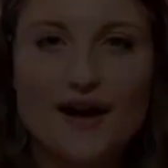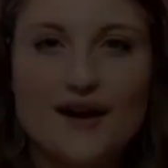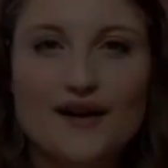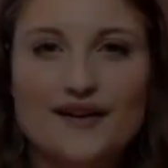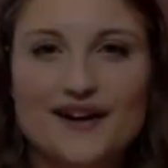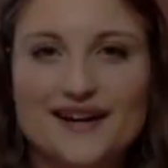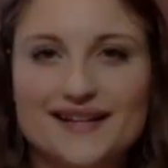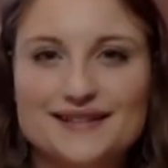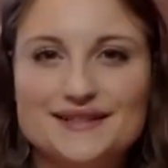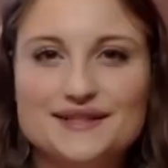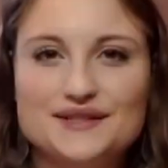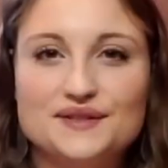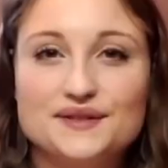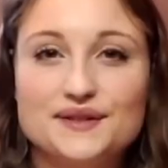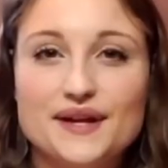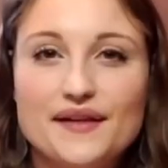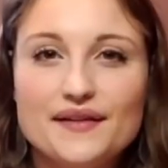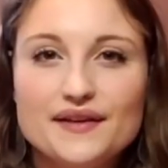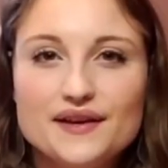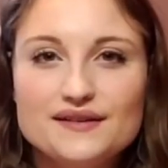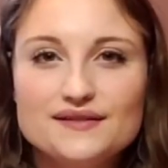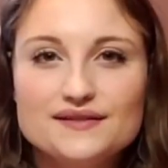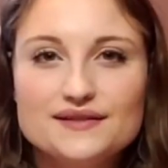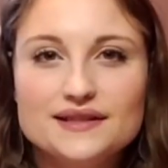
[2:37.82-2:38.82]
All right, so
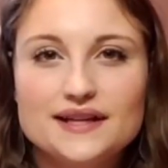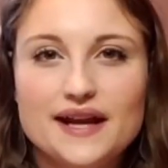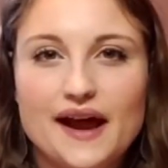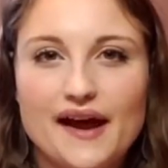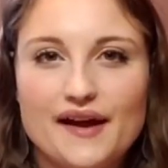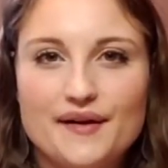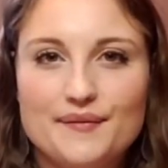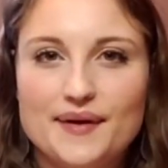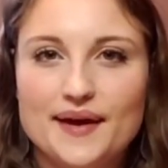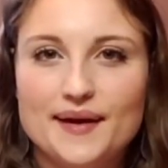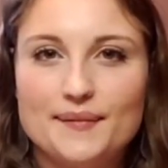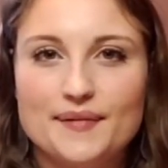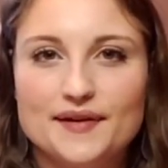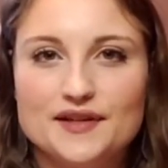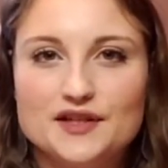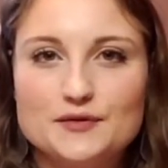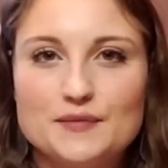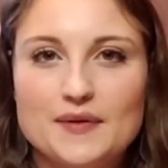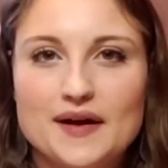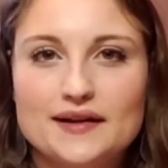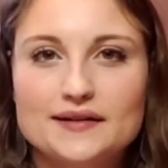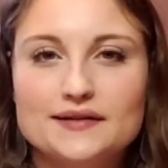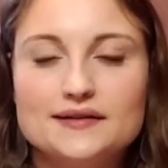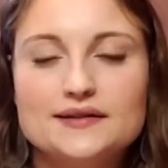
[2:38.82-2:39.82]
now that you've seen how to make
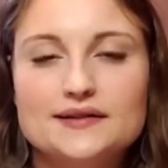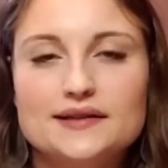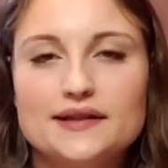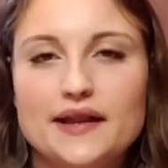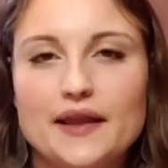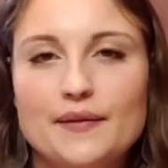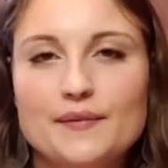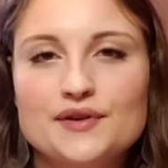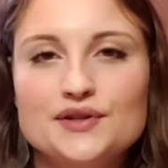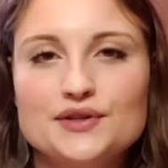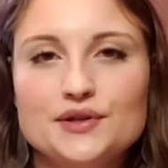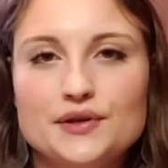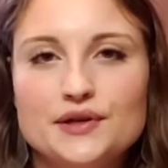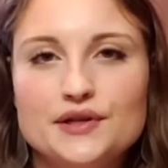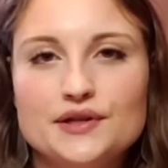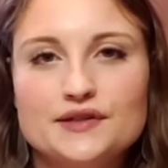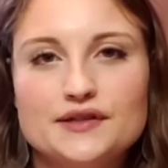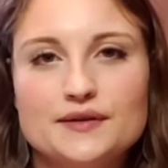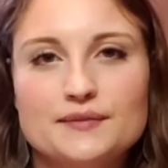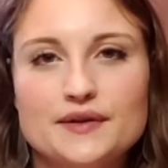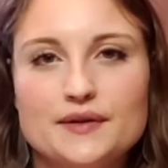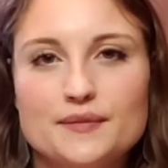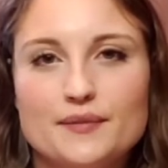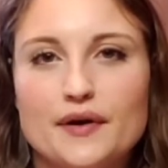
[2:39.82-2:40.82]
pinch pots, let me show you
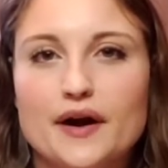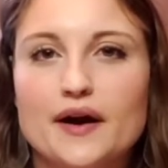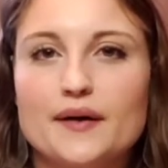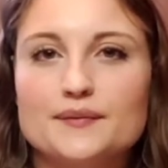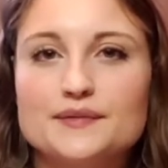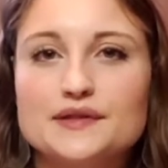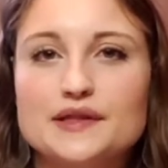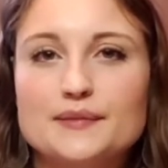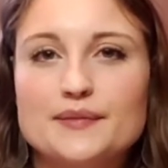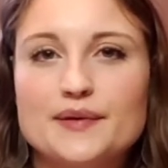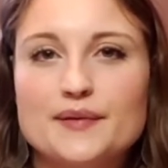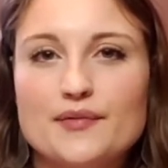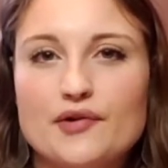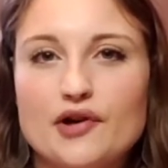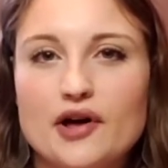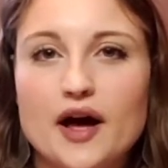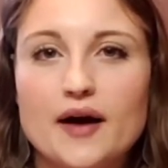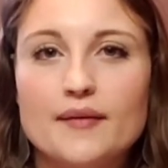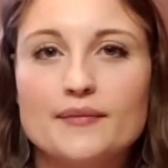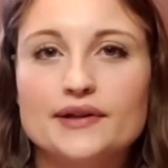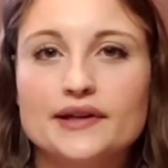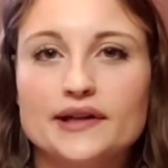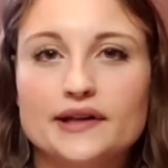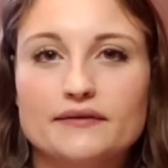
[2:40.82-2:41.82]
some of the problems that people
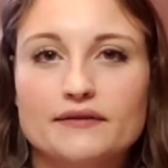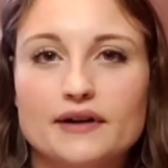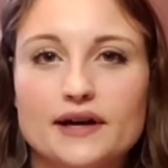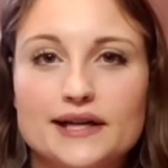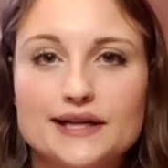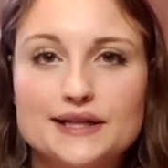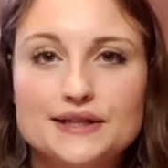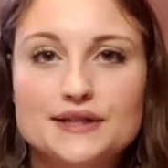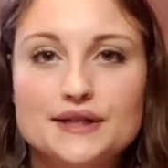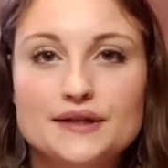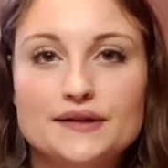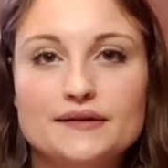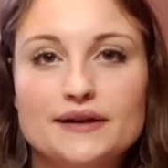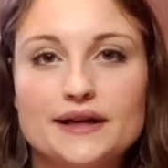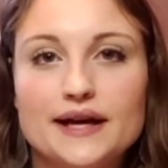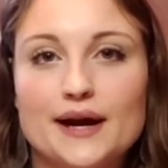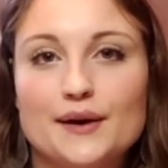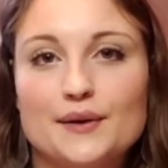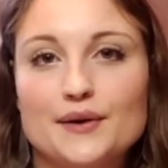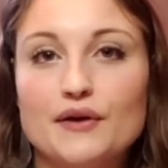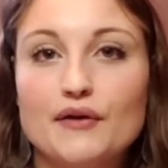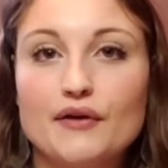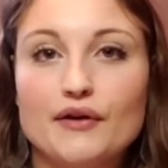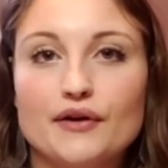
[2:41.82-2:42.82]
commonly run into and
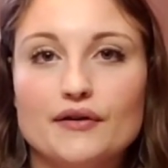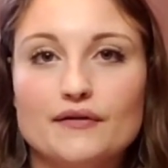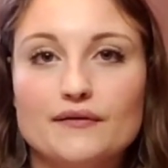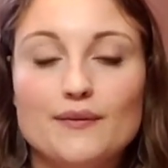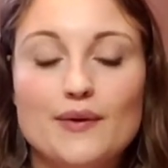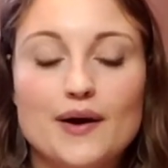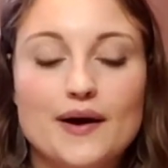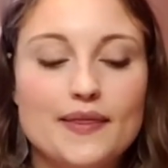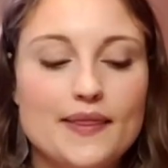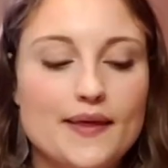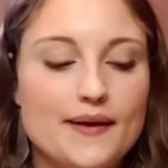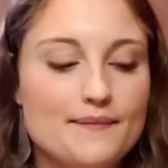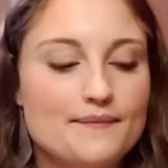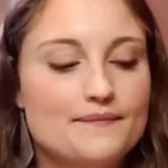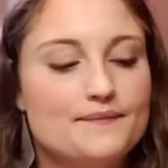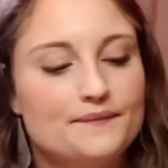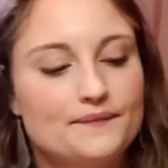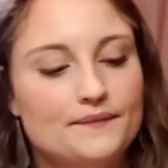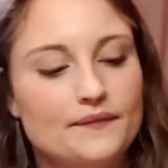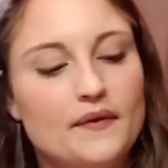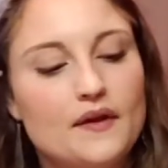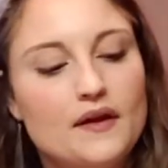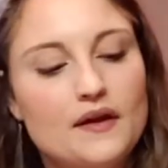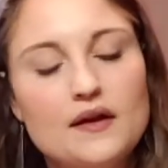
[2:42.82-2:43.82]
how you can avoid them.
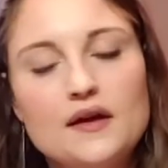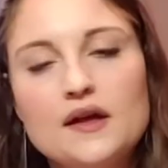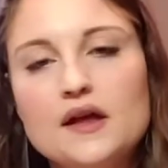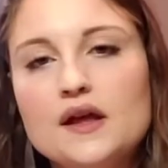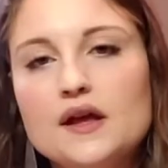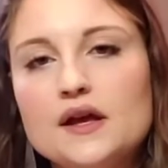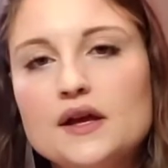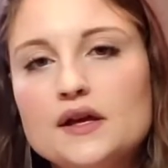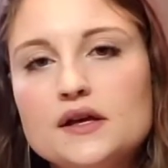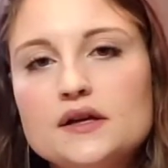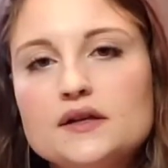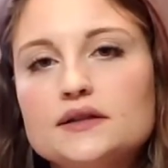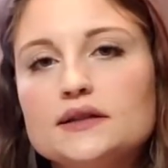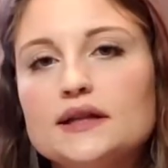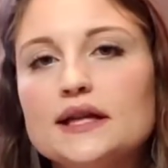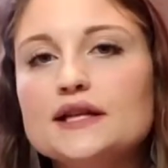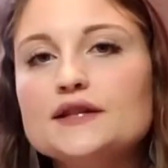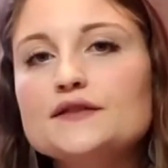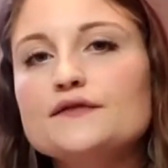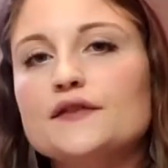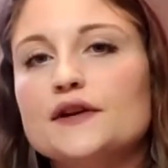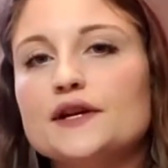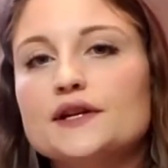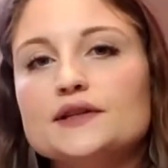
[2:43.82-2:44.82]

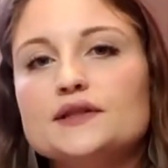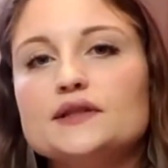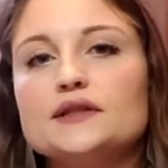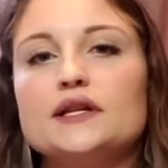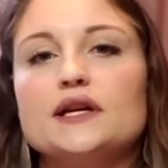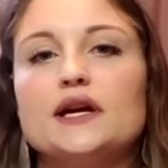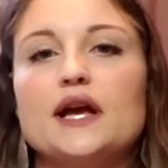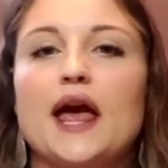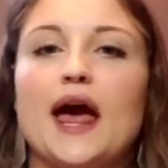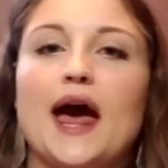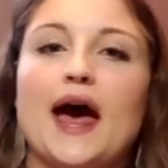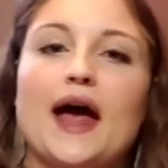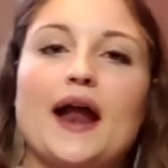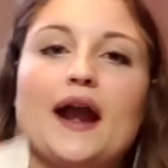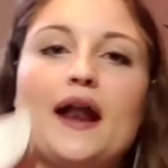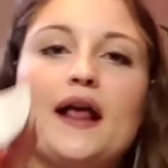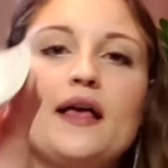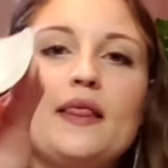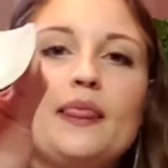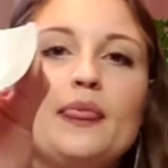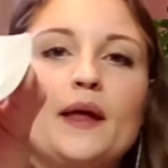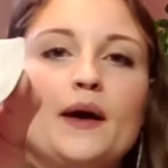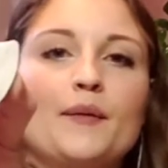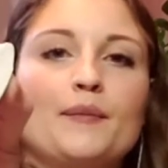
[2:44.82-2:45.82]
Let's first look at
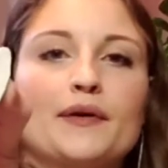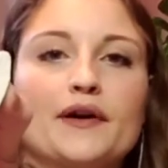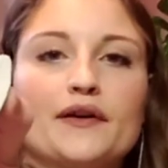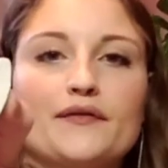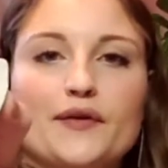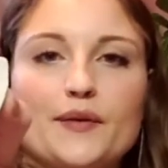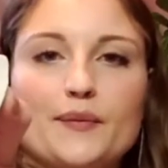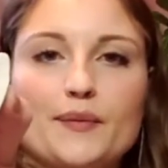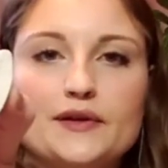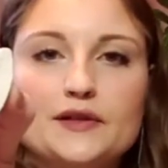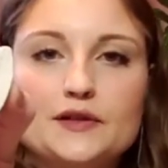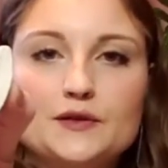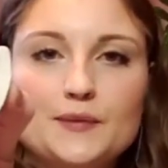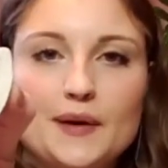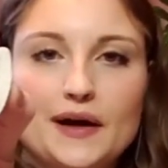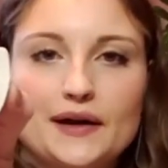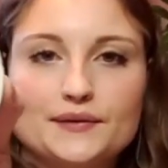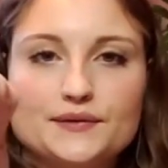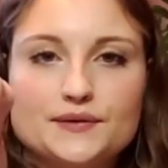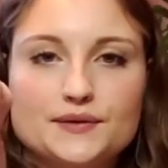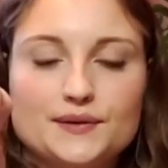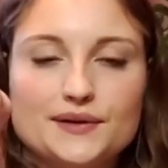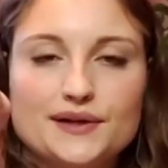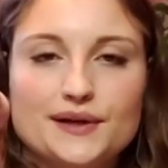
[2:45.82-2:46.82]
a perfect pinch
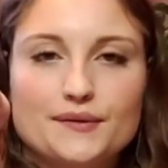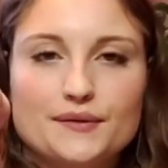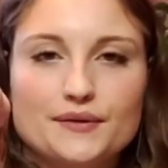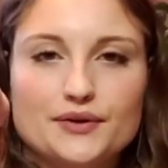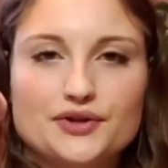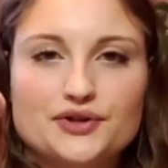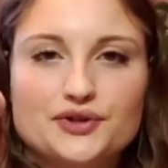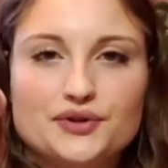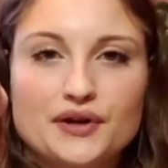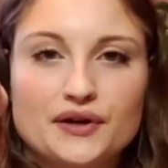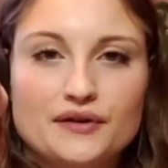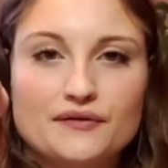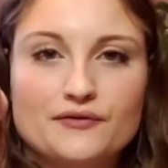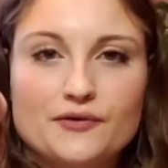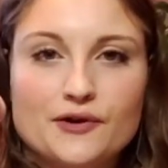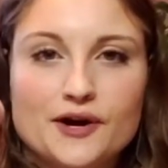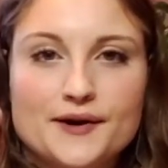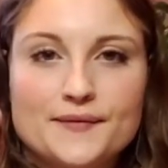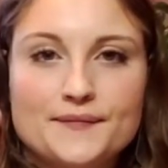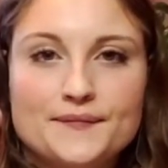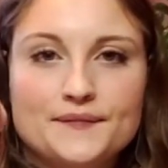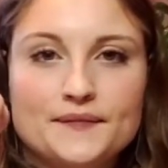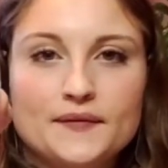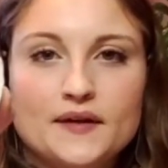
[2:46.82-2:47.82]
pot so we know what we're shooting
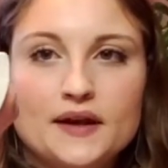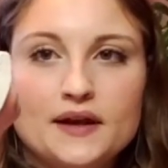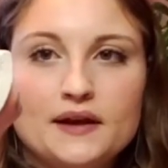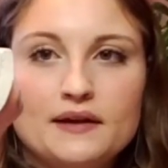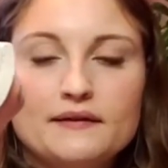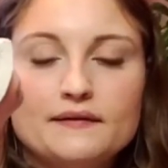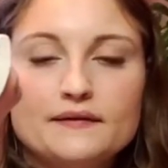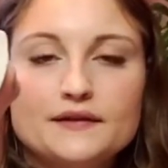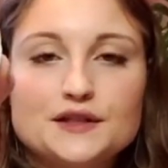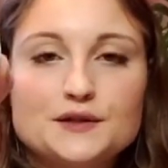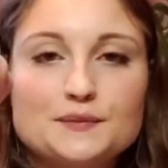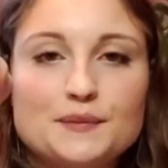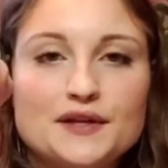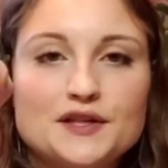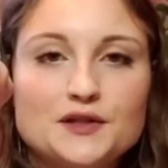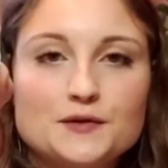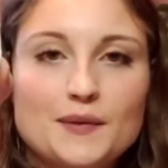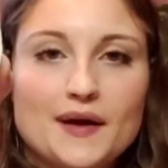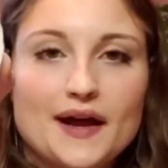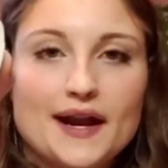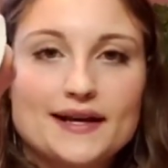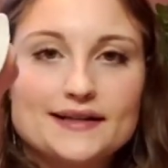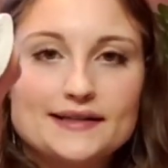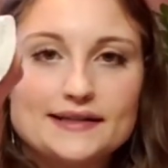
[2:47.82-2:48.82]
for. This
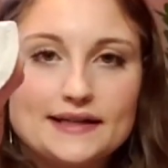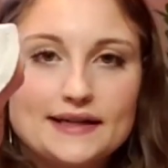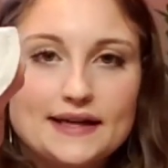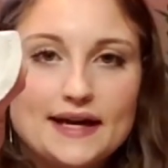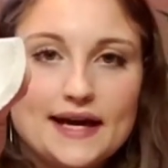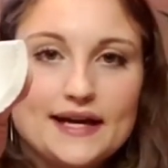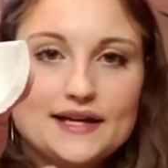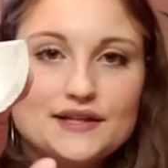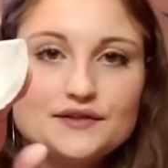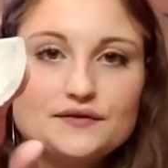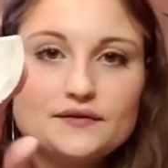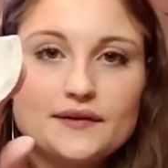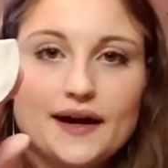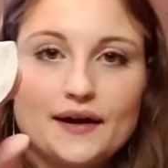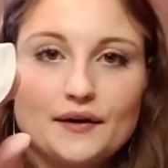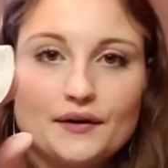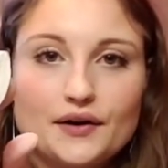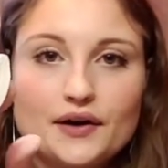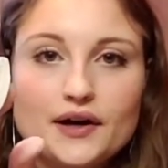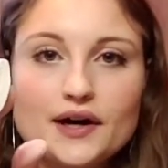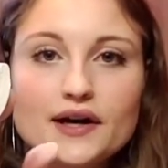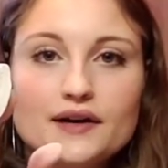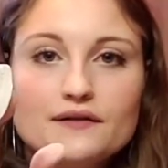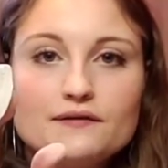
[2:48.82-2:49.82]
pinch pot has a nice
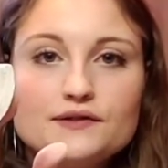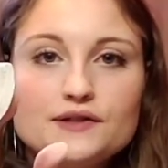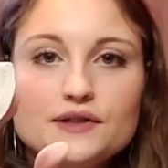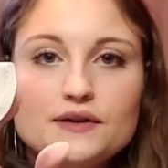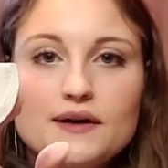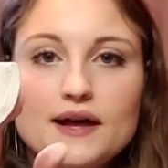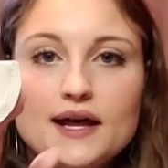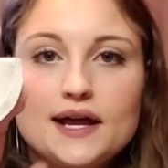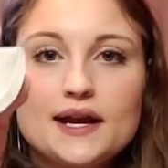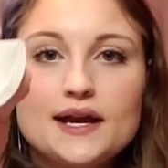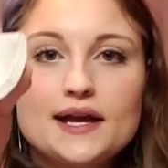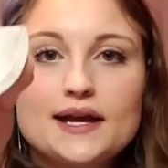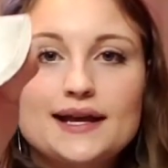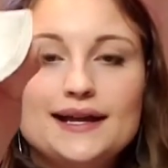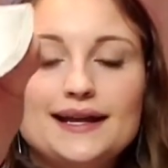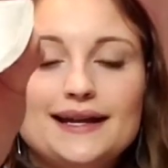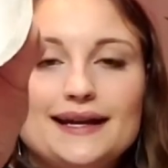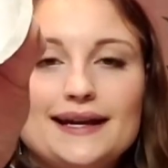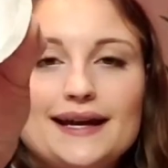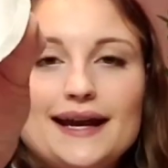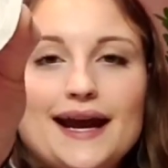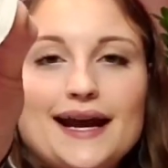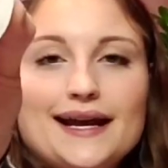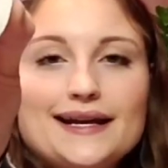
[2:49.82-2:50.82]
round curve to it,
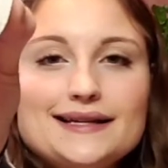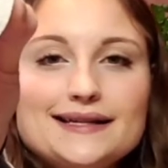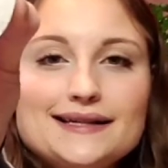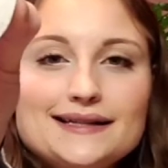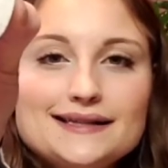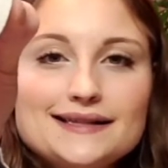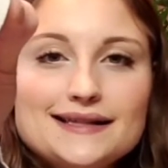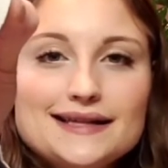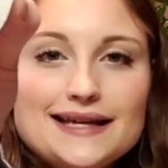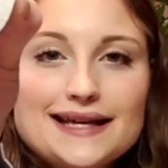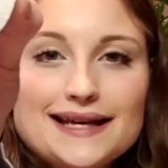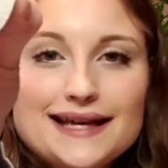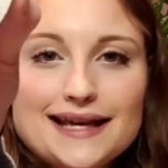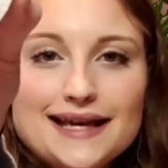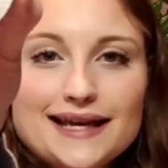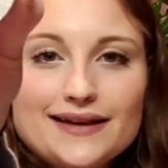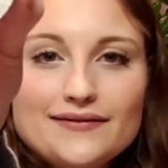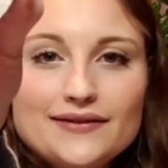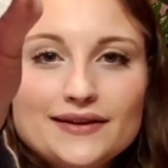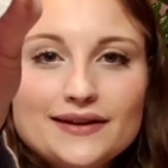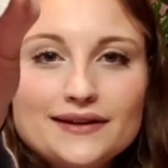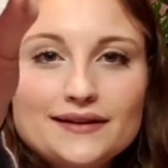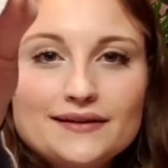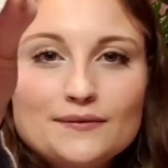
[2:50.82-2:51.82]
nice
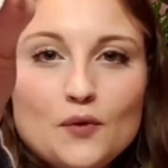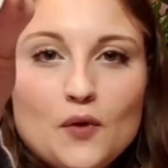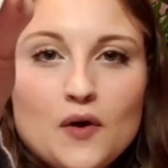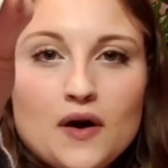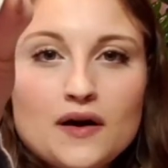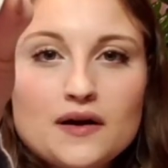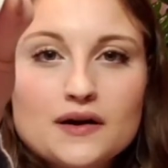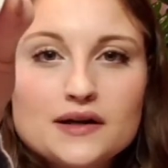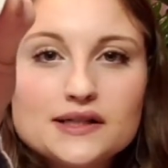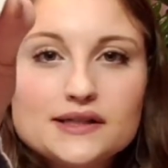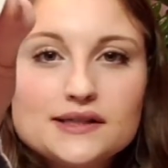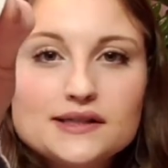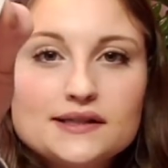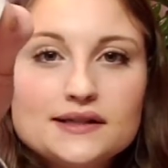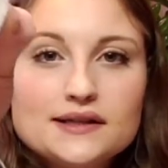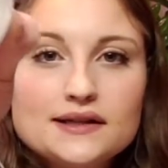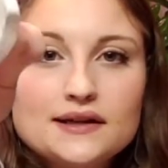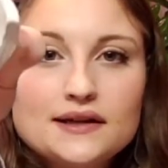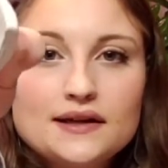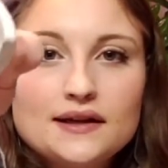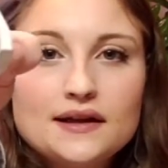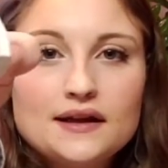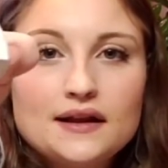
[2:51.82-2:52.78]
even walls,